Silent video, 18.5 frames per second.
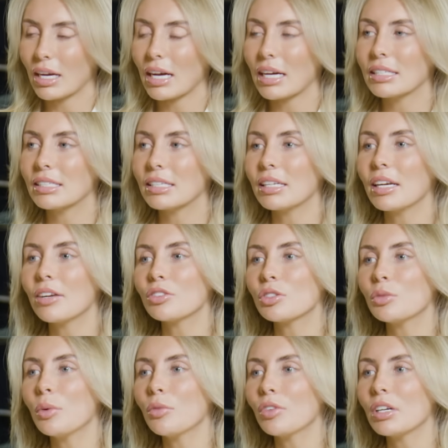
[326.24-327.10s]
I did have
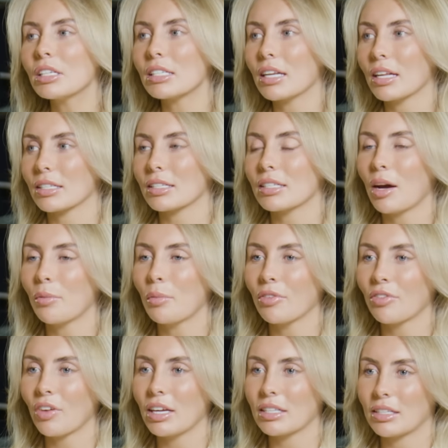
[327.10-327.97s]
someone recently that sat on
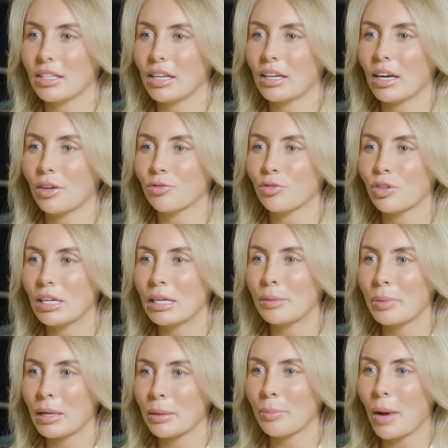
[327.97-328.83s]
my face and they had like
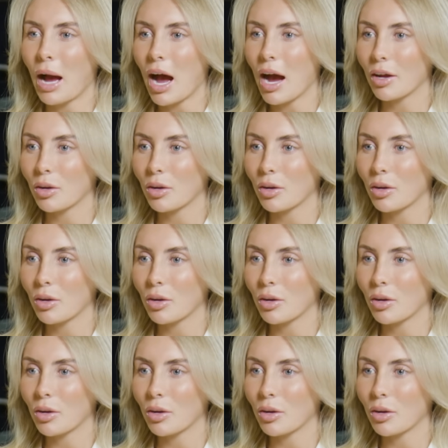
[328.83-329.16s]
really big piles.